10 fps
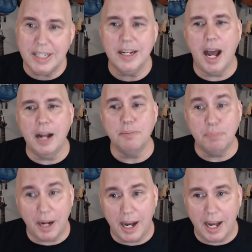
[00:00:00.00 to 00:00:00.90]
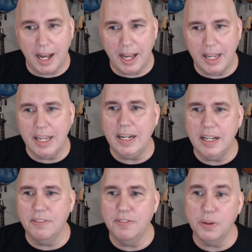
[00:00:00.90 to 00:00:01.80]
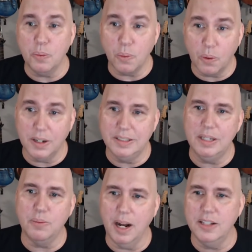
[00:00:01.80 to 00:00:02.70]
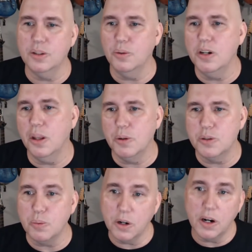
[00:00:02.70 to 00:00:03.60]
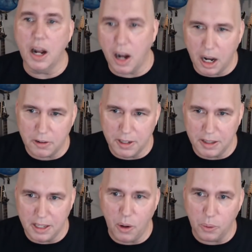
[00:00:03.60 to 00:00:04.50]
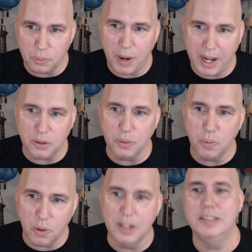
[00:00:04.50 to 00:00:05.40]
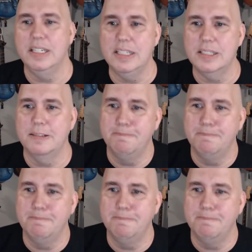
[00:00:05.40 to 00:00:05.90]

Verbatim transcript: did not buy any of the warranty rights. So, in other words, we're not honoring the old Randall warranties.